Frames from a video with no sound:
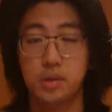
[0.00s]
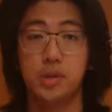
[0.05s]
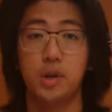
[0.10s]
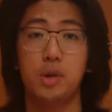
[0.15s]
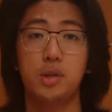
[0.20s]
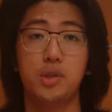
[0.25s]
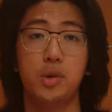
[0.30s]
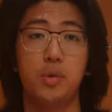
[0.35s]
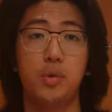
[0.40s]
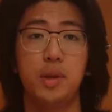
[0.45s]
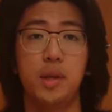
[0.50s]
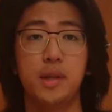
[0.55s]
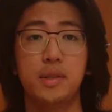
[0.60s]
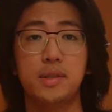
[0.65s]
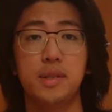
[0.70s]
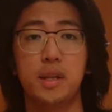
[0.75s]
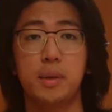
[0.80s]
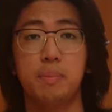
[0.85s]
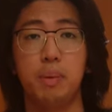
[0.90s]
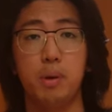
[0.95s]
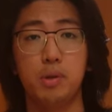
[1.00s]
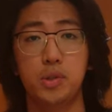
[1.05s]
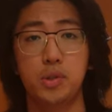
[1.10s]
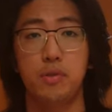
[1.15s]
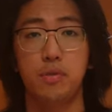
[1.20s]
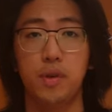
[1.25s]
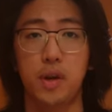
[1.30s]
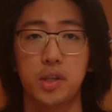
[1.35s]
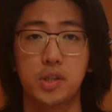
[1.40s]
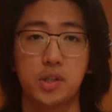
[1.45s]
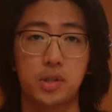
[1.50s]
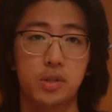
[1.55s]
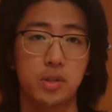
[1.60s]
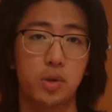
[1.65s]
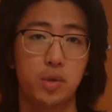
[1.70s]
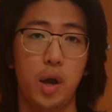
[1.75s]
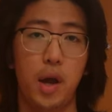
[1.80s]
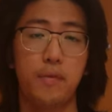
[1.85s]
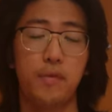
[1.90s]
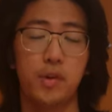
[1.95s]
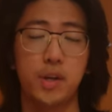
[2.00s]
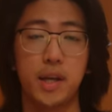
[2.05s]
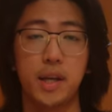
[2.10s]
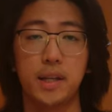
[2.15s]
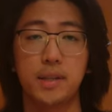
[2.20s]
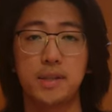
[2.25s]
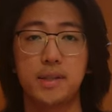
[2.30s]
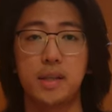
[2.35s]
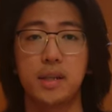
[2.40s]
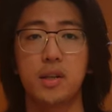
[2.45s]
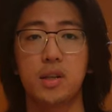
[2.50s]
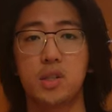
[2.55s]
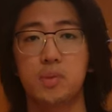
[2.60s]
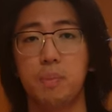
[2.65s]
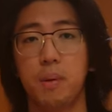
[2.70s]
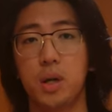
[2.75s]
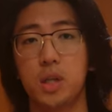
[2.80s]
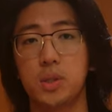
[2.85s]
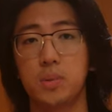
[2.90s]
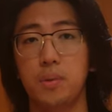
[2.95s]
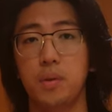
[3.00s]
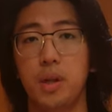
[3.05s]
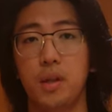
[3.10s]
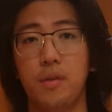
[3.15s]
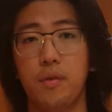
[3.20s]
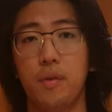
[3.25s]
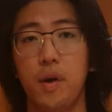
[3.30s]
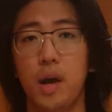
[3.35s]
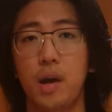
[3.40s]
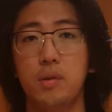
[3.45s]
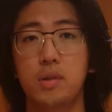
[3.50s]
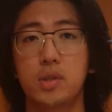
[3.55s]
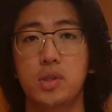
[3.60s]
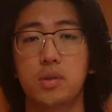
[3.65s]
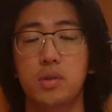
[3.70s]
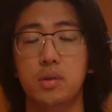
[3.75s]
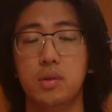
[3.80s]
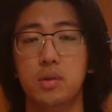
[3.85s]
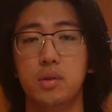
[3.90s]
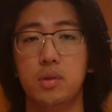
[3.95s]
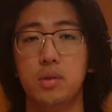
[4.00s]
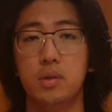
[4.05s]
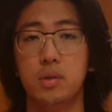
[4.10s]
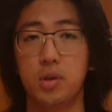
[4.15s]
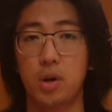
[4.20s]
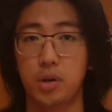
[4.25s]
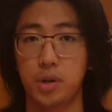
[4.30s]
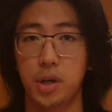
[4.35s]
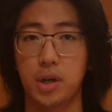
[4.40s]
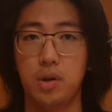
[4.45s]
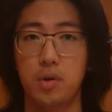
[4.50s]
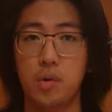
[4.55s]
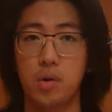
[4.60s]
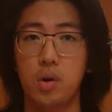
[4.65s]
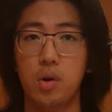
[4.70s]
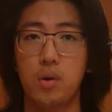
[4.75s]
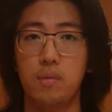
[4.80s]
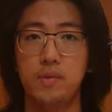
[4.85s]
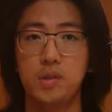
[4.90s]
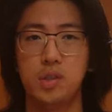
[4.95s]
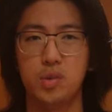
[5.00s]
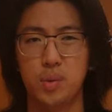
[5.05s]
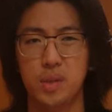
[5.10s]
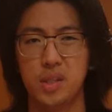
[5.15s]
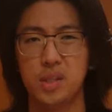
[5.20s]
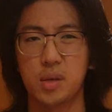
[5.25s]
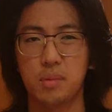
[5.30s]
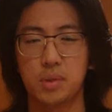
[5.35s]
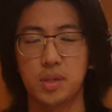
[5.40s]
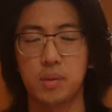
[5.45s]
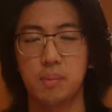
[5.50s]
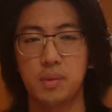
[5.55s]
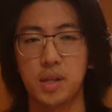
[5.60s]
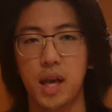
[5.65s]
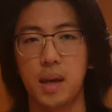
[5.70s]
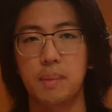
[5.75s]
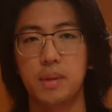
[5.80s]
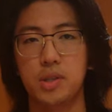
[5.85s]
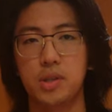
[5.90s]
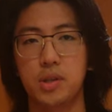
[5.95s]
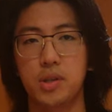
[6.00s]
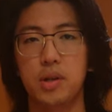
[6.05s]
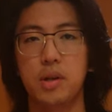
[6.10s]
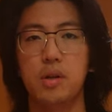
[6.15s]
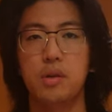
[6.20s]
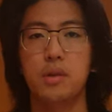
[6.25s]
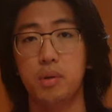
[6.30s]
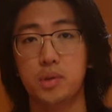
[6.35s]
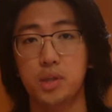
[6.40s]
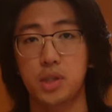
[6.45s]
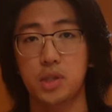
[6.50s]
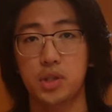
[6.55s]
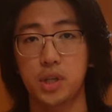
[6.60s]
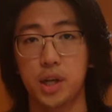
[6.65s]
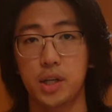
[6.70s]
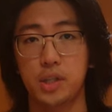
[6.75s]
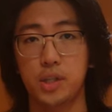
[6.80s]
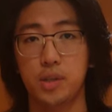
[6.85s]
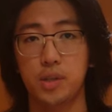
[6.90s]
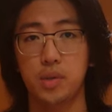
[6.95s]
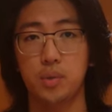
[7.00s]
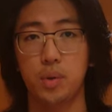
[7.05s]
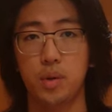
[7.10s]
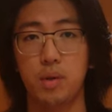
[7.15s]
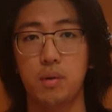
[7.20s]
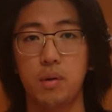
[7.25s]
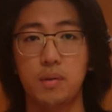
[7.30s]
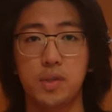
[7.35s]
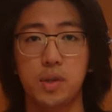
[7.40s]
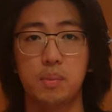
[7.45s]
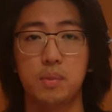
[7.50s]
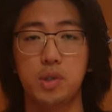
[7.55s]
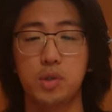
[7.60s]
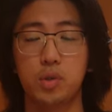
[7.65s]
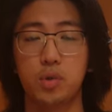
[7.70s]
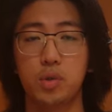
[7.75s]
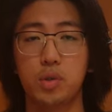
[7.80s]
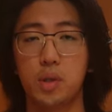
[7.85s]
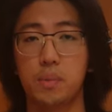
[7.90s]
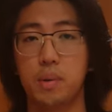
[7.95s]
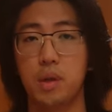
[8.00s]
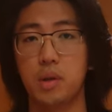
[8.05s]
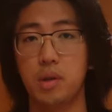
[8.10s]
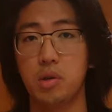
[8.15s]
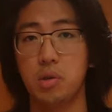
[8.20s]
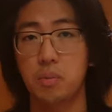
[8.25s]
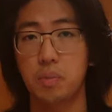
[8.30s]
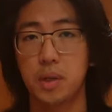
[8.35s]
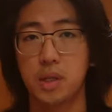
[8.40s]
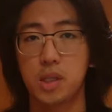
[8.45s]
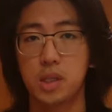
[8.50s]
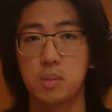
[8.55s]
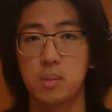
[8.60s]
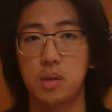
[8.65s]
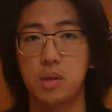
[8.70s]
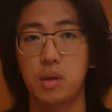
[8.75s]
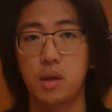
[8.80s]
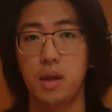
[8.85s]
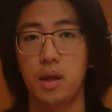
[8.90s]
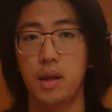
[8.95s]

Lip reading: There's also things like post-infection. So after getting sick, it's possible that the virus could target your nerves, doing them some damage there. Post-injection as well, if someone screws up the needle placement,